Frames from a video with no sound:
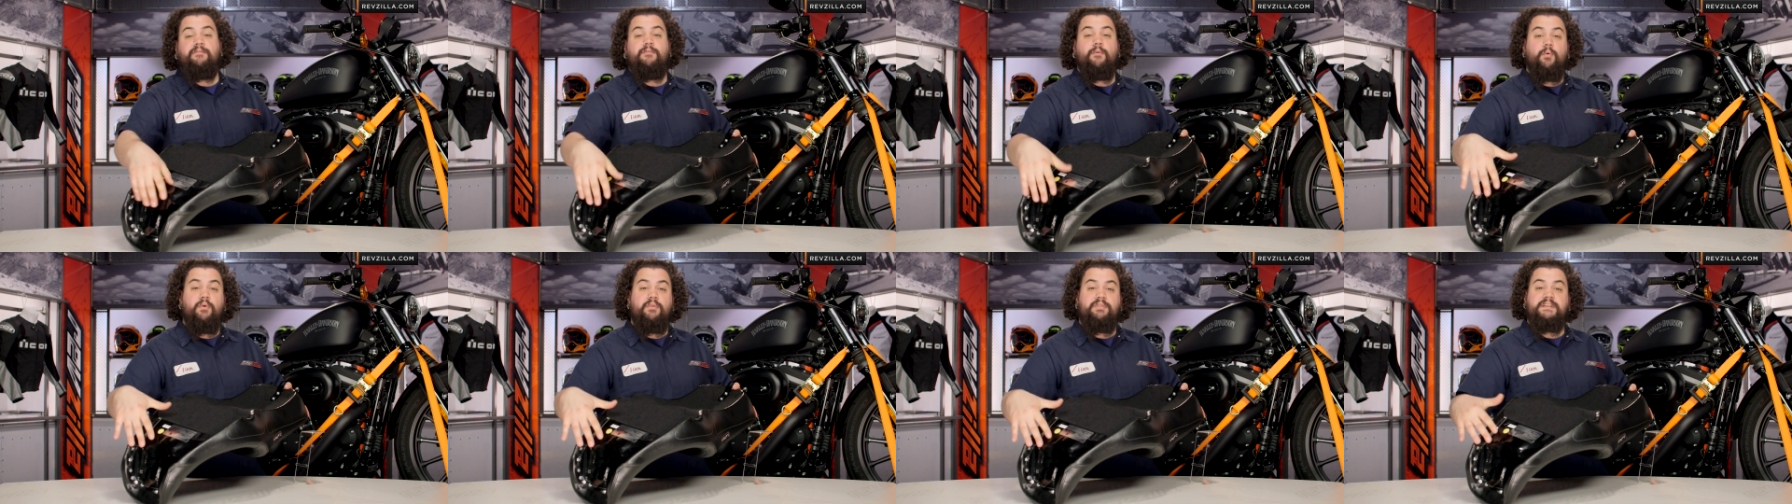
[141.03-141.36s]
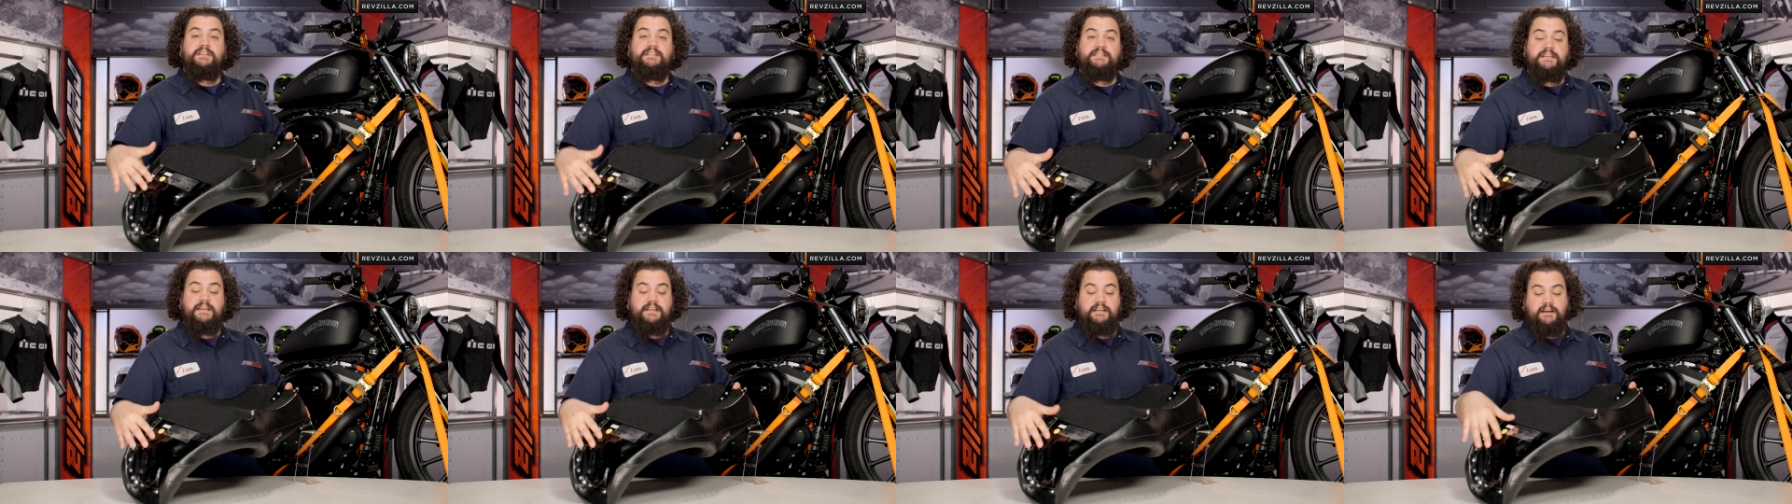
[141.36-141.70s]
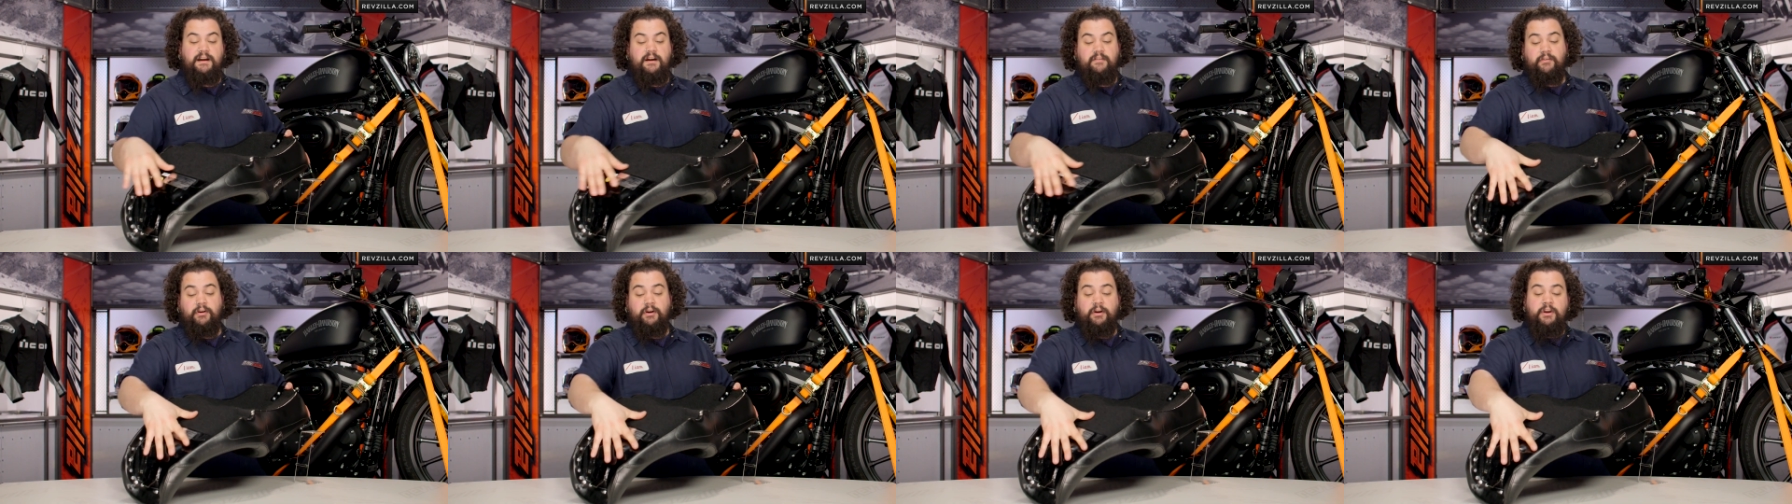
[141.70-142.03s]
for the seat
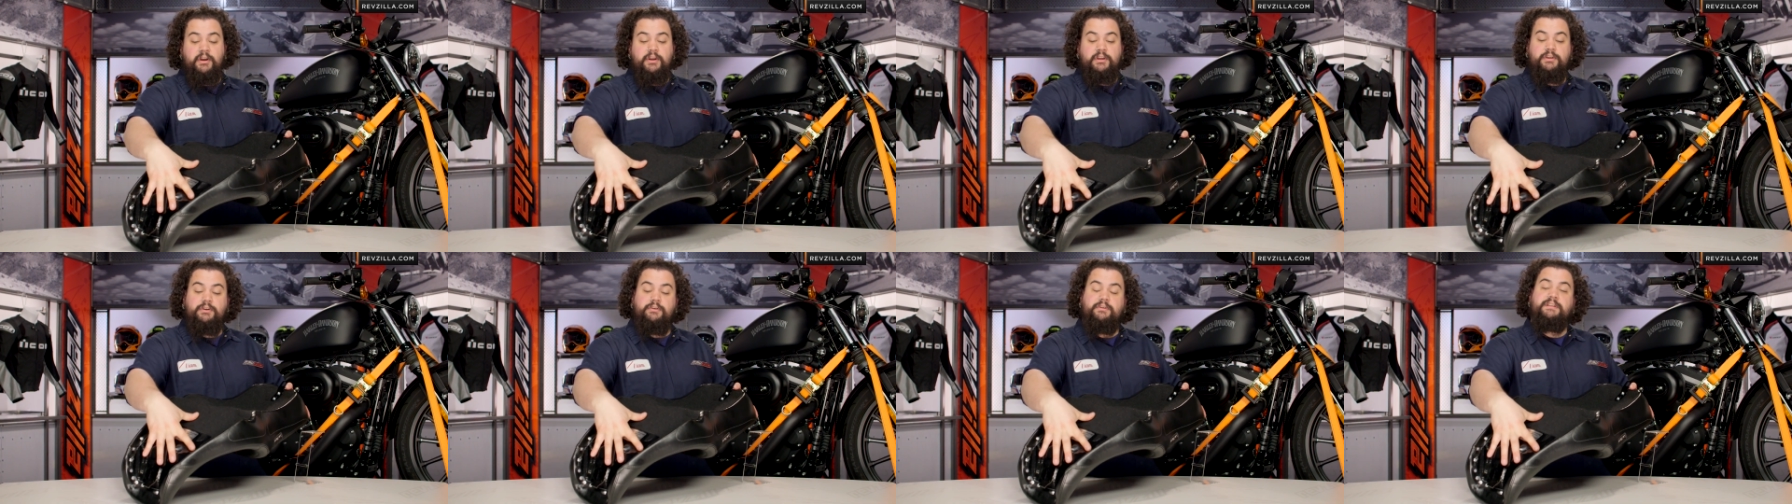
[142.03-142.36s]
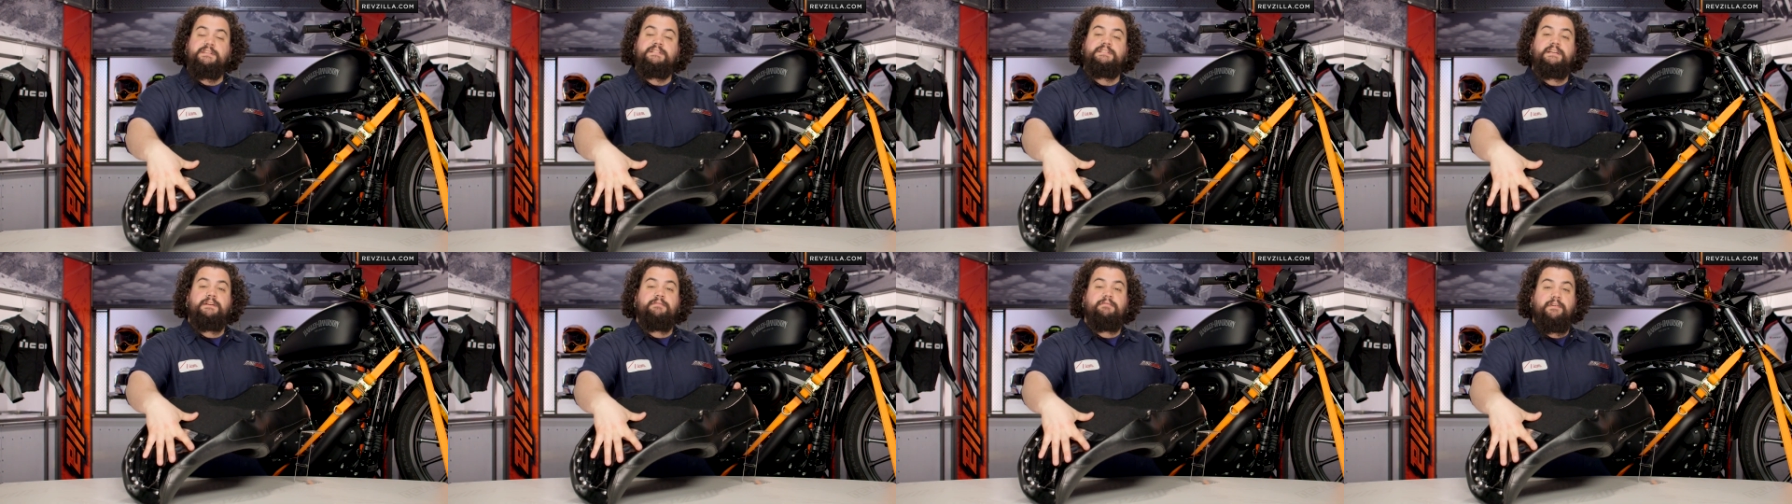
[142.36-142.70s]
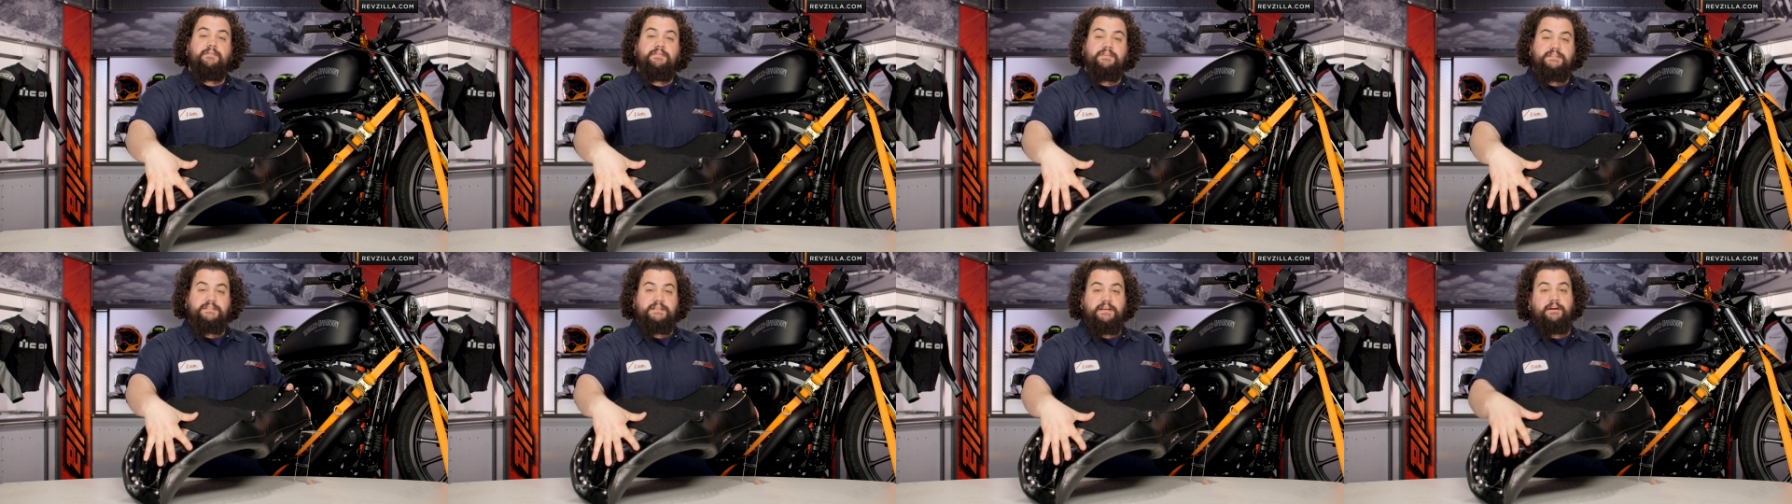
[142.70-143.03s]
cover. You can see
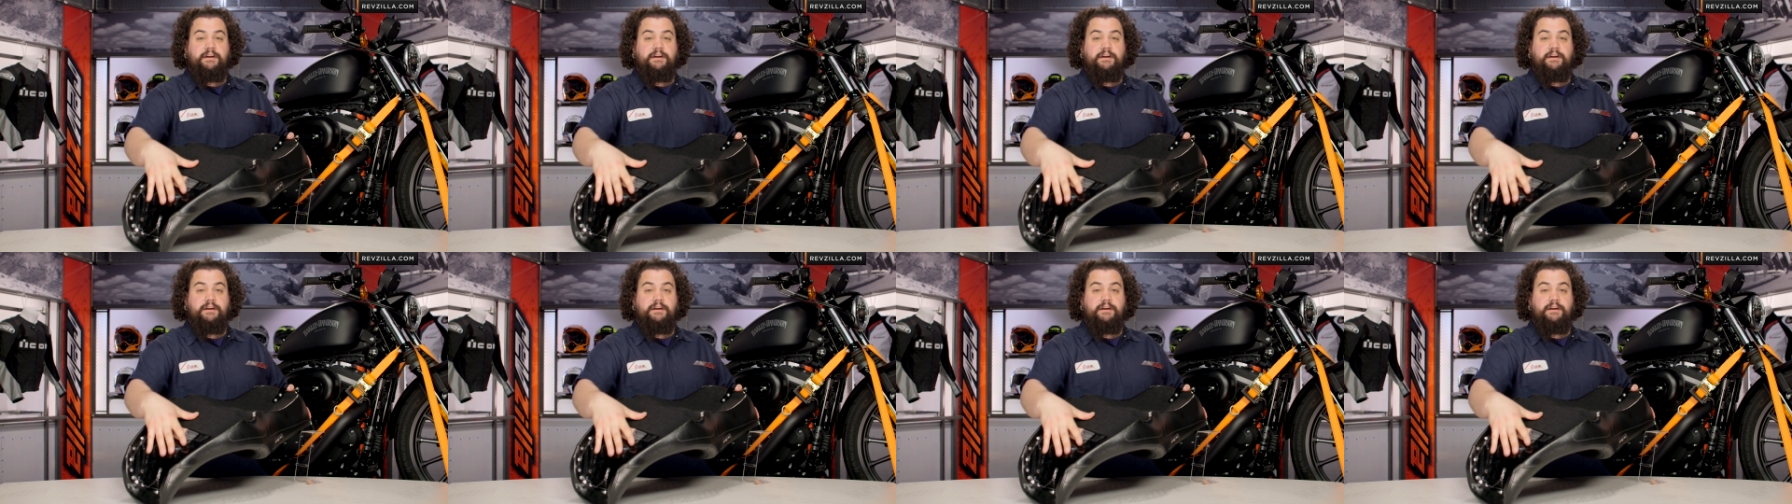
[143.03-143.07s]
rivets